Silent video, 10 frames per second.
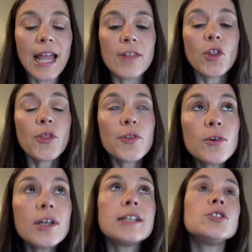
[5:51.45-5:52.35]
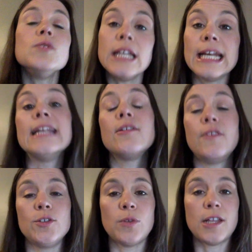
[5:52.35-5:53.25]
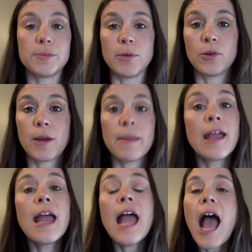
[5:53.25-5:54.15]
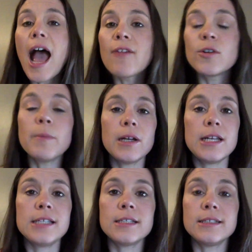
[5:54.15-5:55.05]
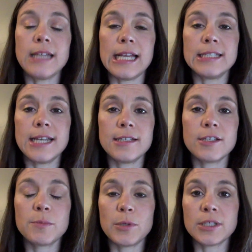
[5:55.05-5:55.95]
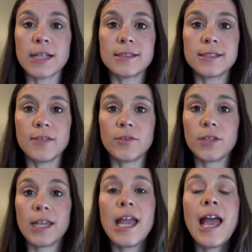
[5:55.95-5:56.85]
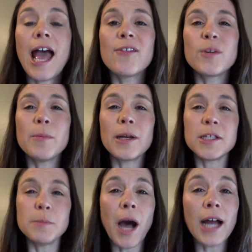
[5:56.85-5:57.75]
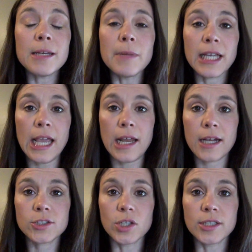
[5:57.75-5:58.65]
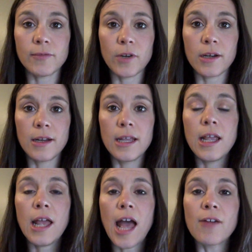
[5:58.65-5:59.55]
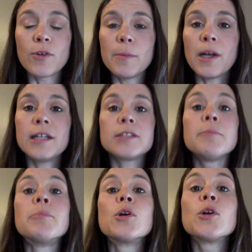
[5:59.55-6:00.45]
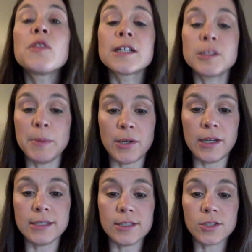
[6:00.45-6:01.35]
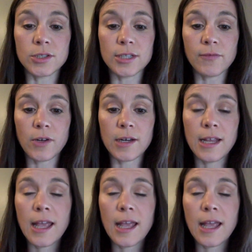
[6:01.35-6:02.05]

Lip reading: And the third is you need an individualized program. Everybody's diastasis presents differently. Everybody's body mechanics are different. Everybody's birth experiences are different.